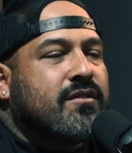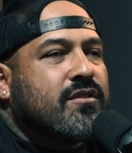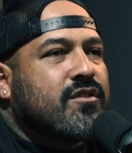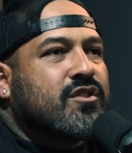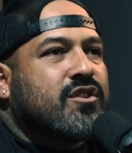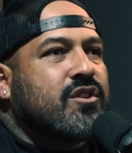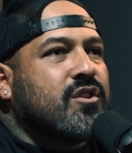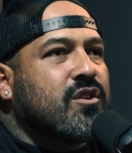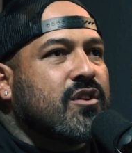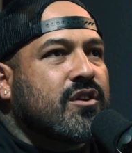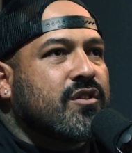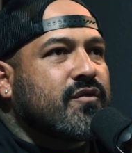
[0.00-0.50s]

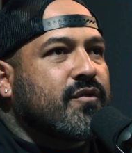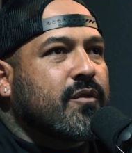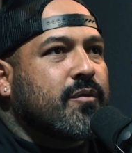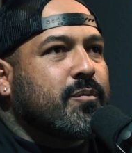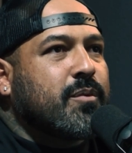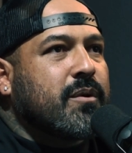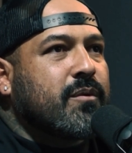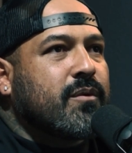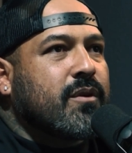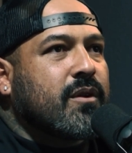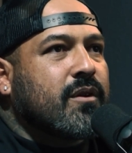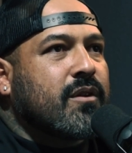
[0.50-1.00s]
Just curious for
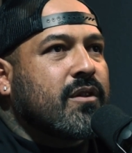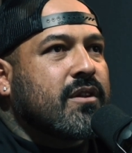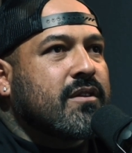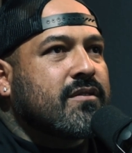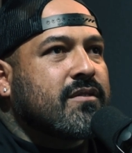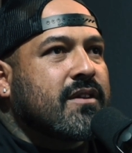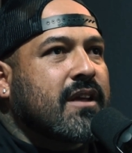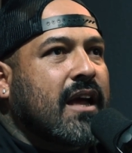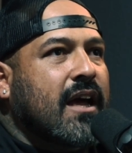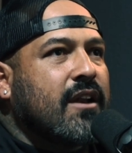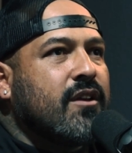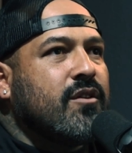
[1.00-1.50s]
people that are
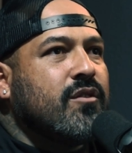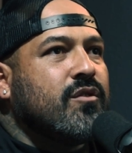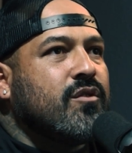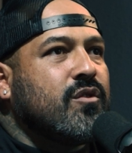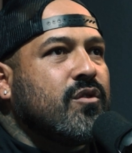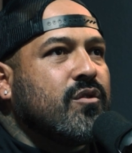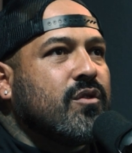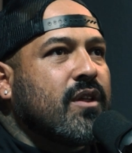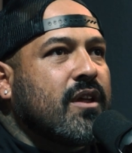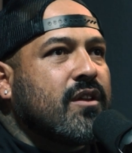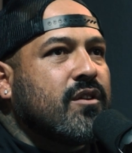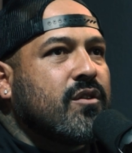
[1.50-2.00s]
listening. How do you
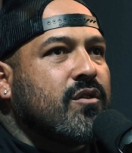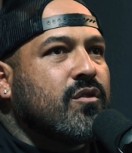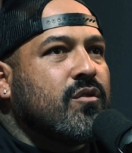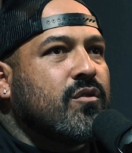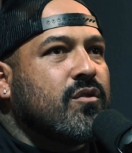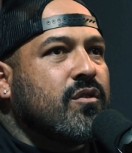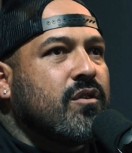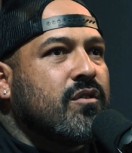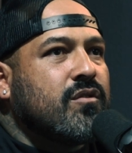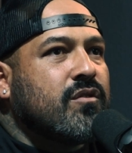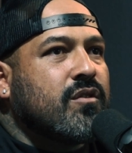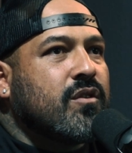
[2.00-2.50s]
do that?
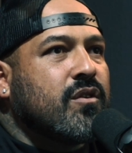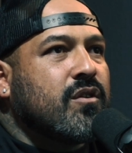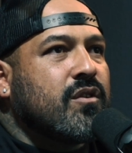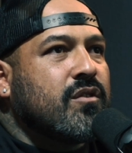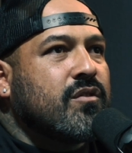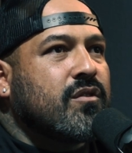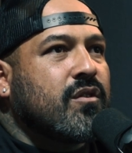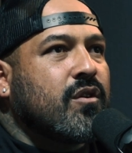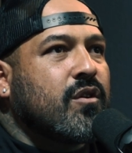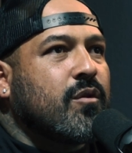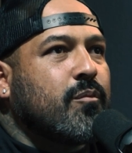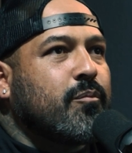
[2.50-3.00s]
Is
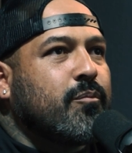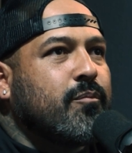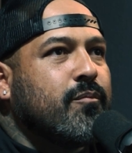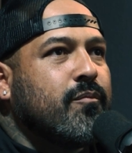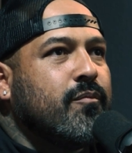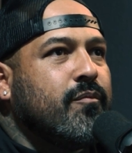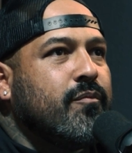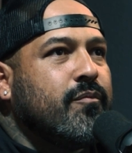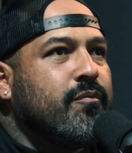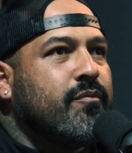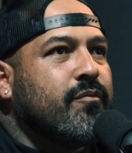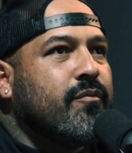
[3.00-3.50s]

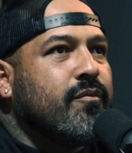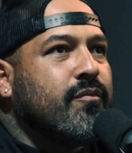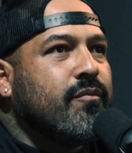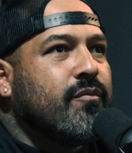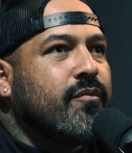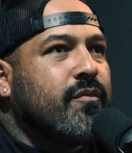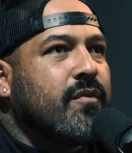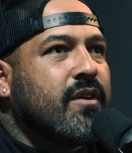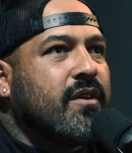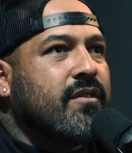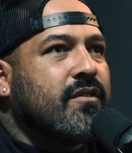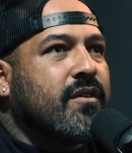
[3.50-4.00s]

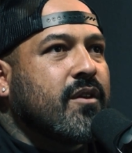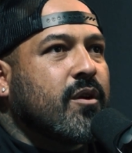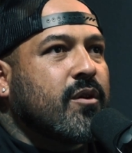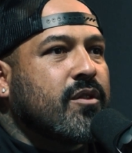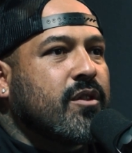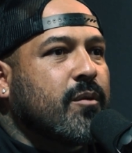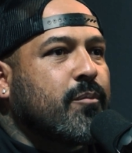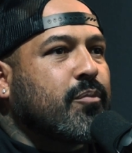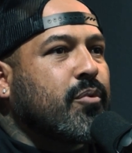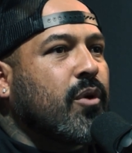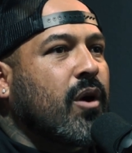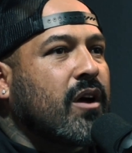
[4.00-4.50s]
there
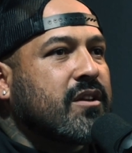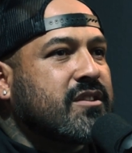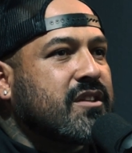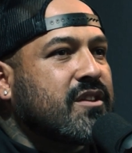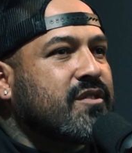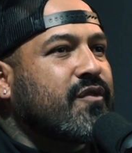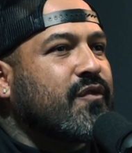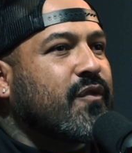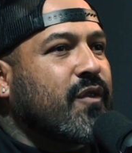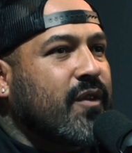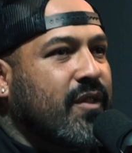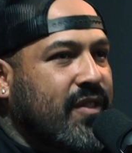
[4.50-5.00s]
the
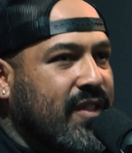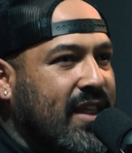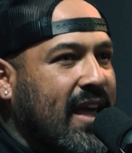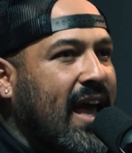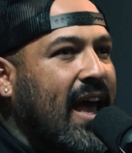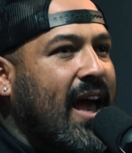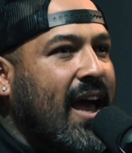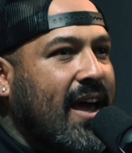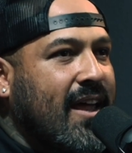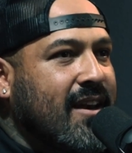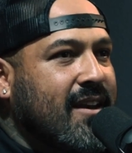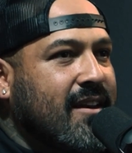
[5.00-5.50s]
process for
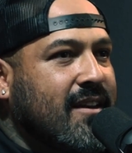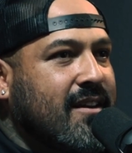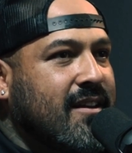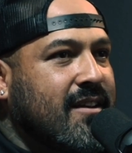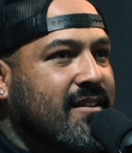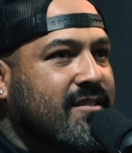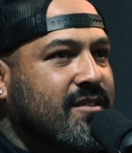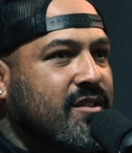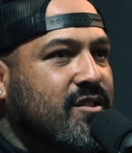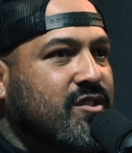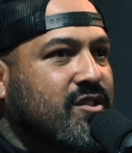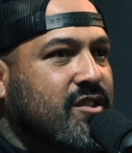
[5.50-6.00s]
that?
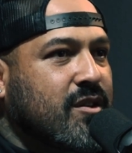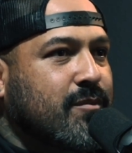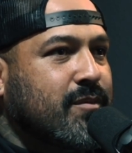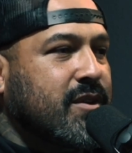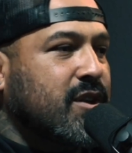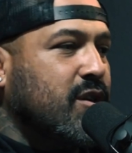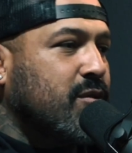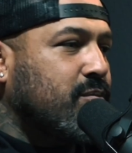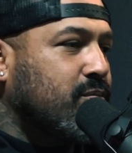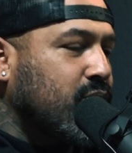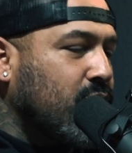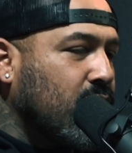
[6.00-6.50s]
Is it
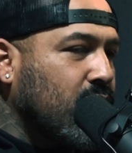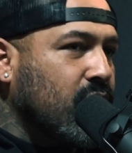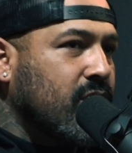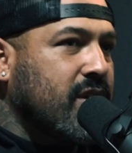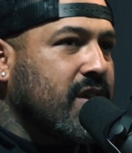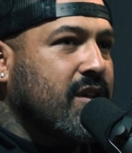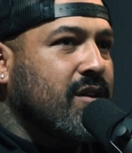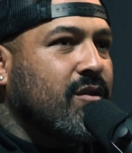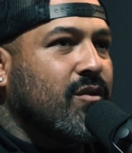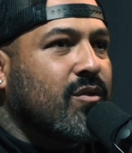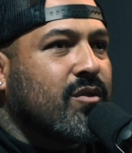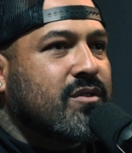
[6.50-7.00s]
something you're
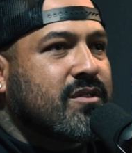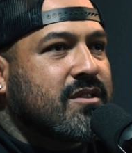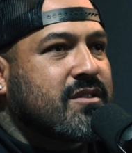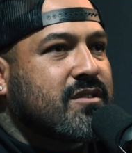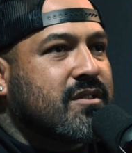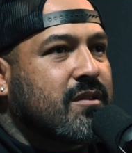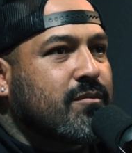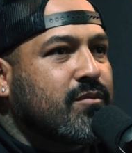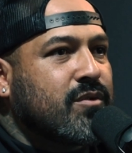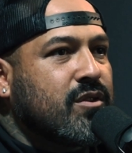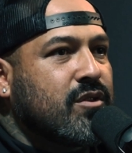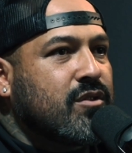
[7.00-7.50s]
pulling, or is it
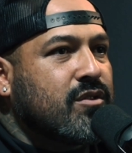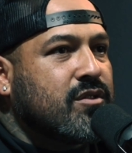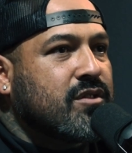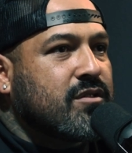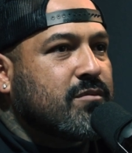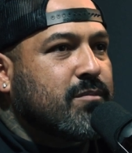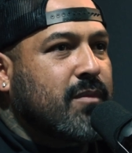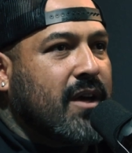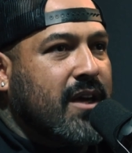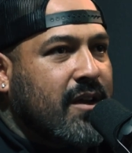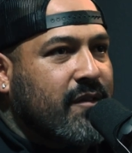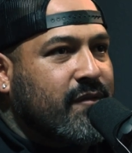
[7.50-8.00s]
something you're
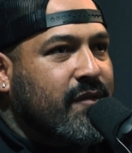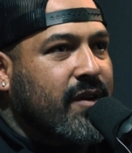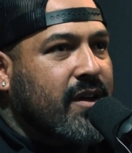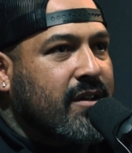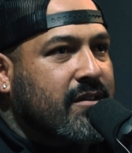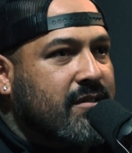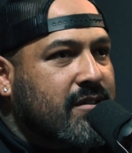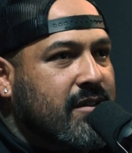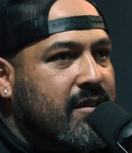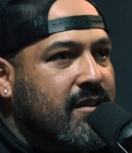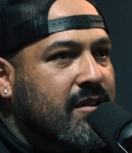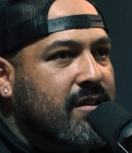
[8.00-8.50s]
just
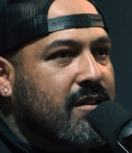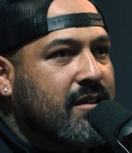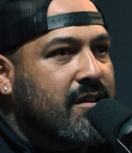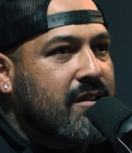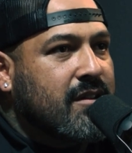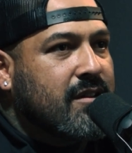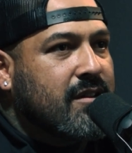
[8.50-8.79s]
manifesting?